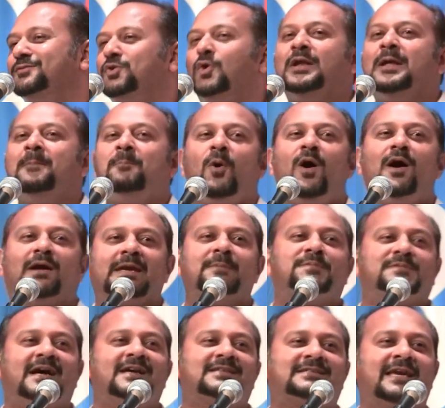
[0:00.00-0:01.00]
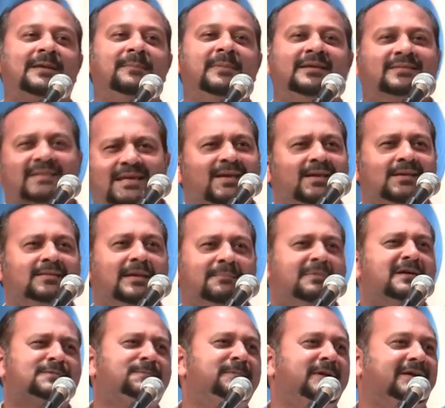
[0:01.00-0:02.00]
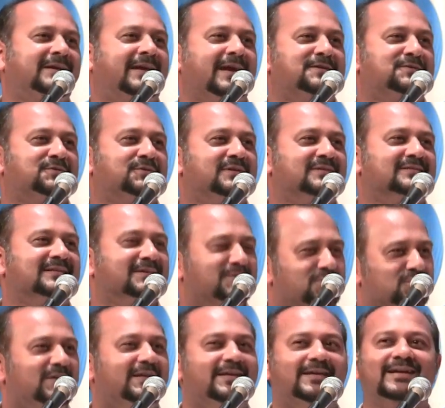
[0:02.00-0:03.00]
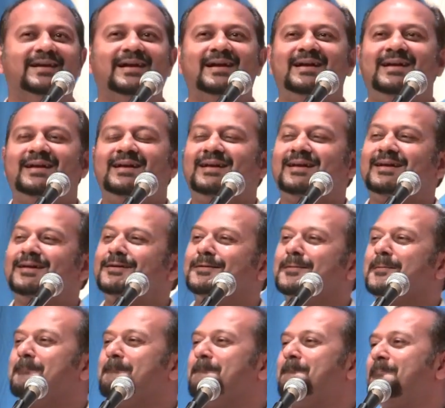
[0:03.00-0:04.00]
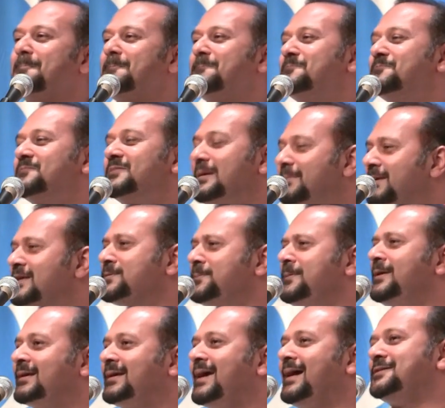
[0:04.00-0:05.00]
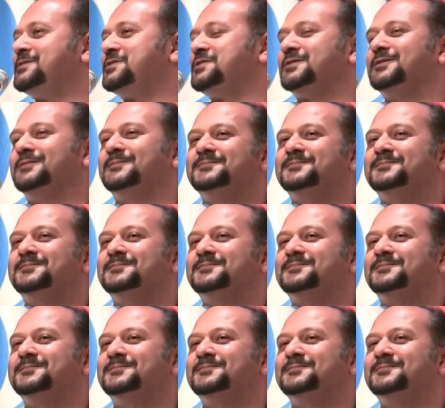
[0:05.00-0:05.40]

Only Paul keeps asking me, hey, there must be a catch, please. Surely. There must be a catch.